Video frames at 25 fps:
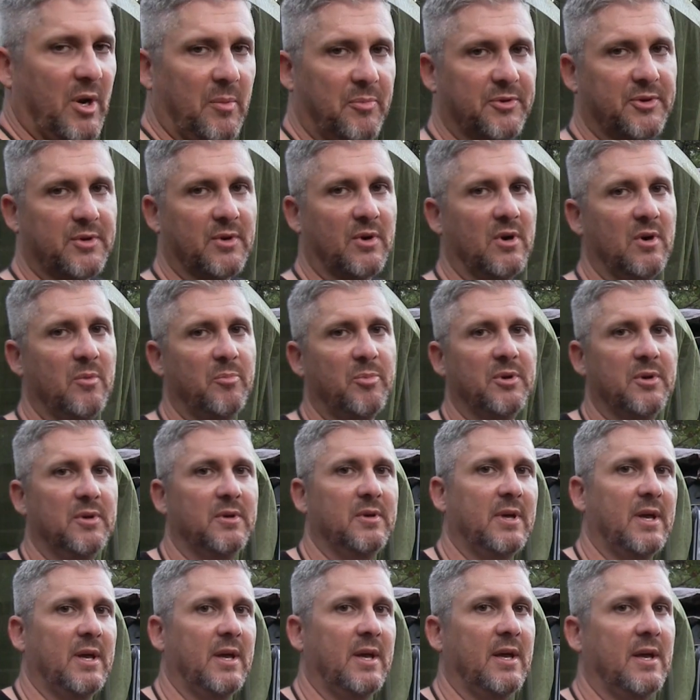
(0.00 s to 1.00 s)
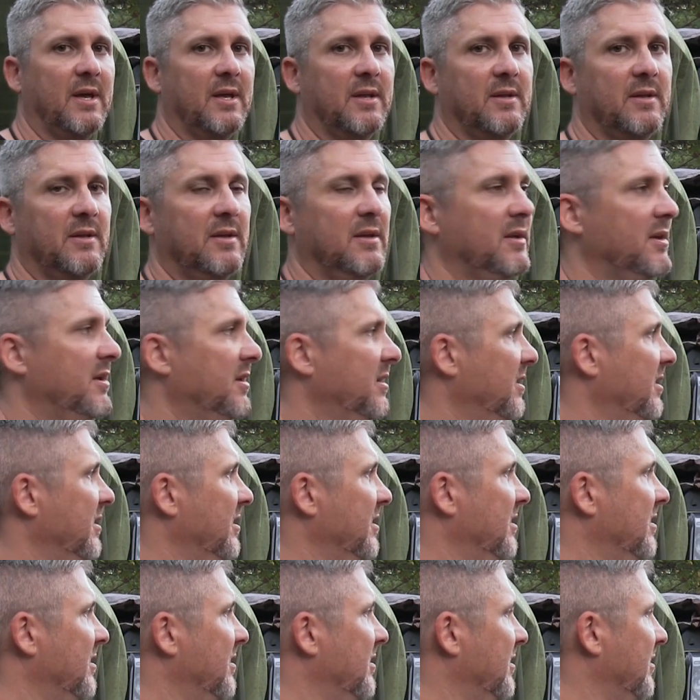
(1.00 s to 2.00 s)
put up the tarp, and
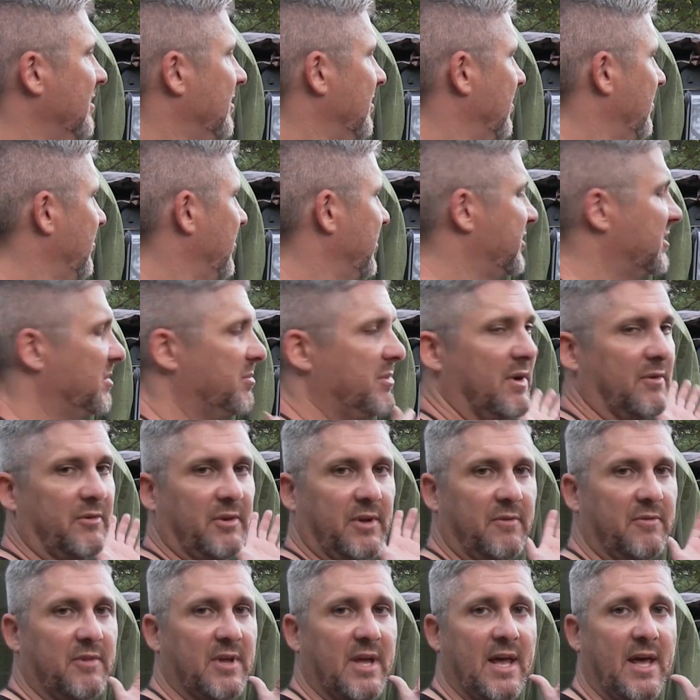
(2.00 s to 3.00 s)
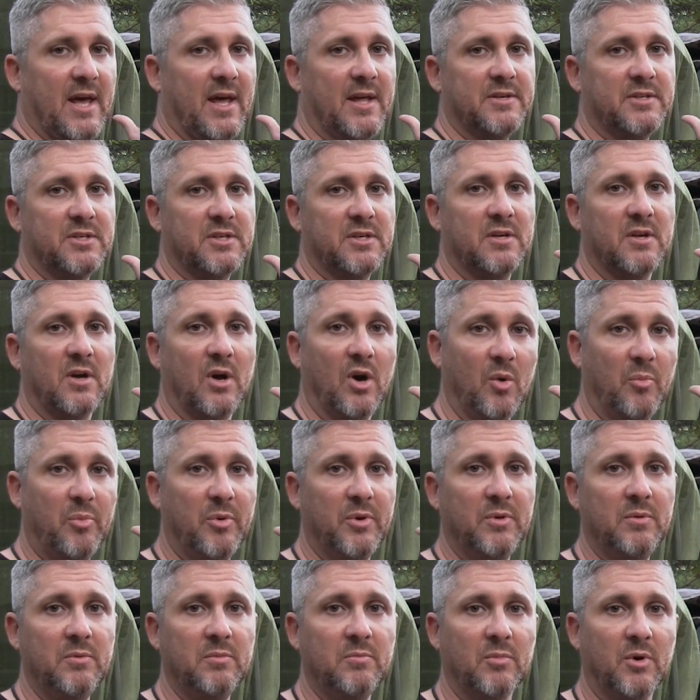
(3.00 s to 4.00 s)
we should be able to leave the hatch
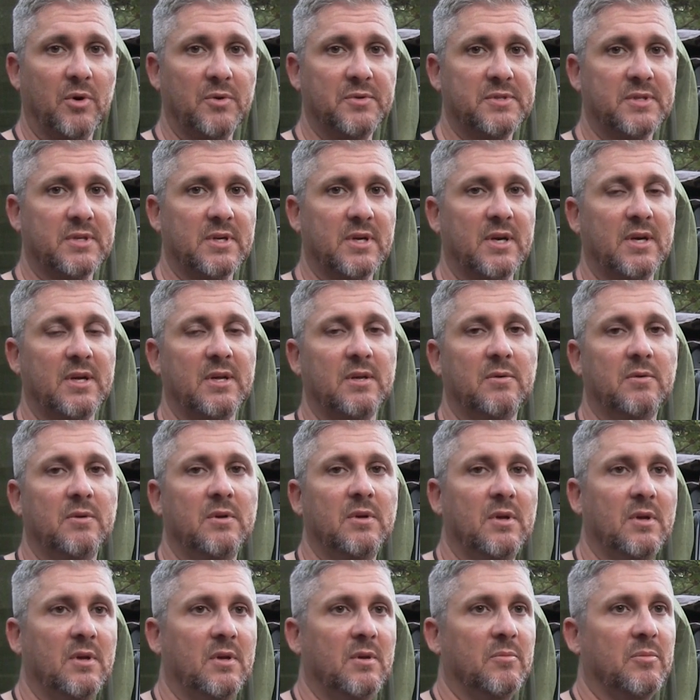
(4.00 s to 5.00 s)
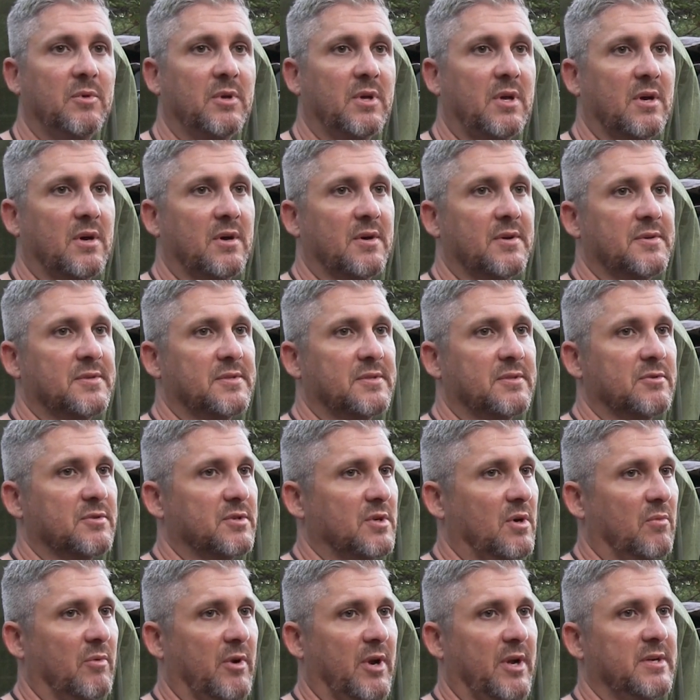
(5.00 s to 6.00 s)
open most of the night because
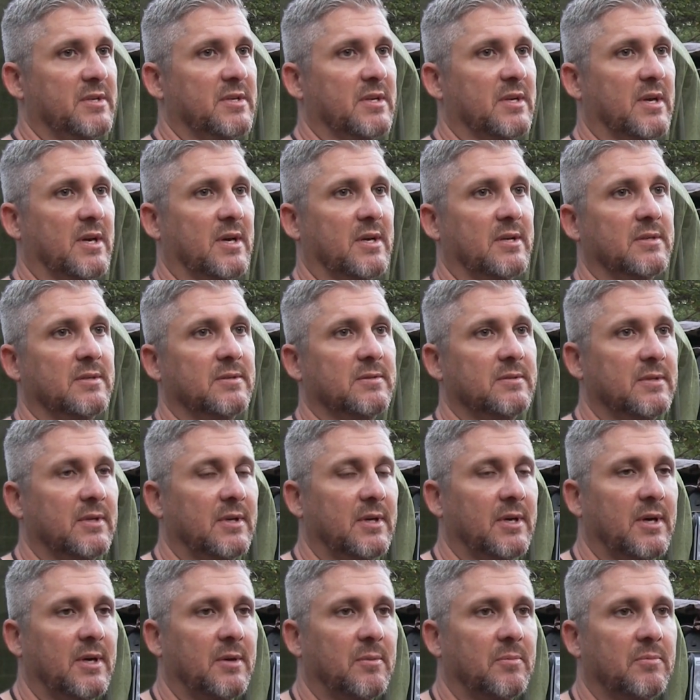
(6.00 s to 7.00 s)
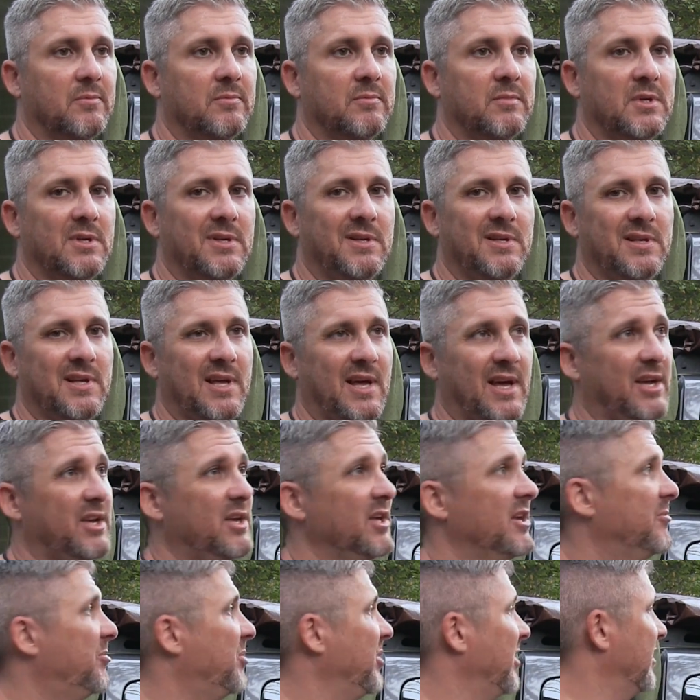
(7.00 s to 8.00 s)
there's no rain tonight. Um, I
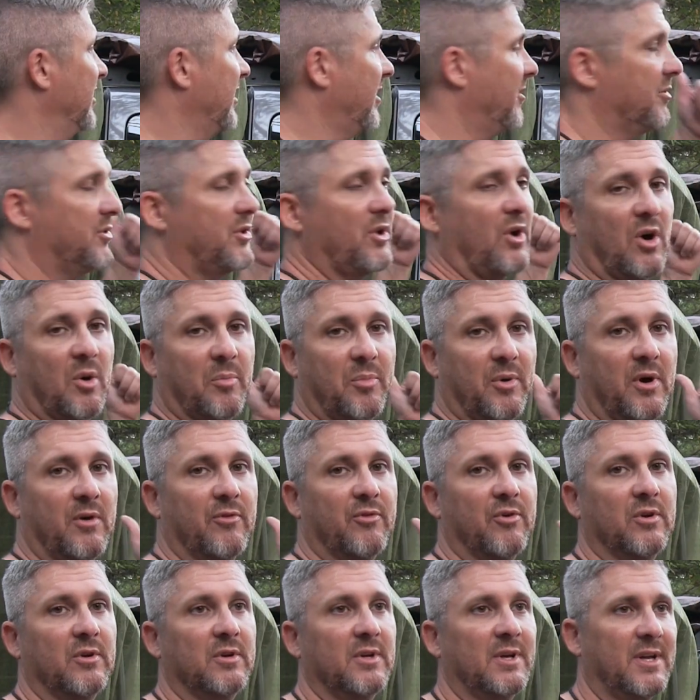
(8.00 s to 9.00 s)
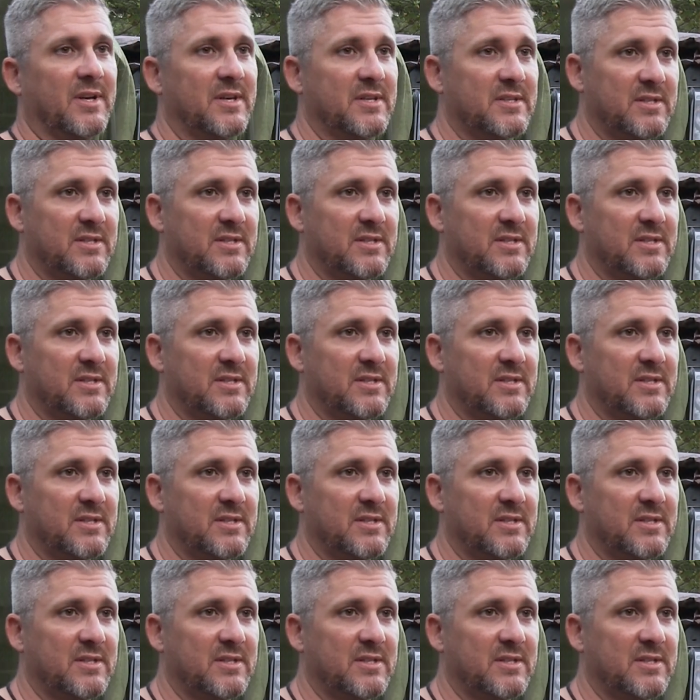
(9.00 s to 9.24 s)
could have put another tarp over. I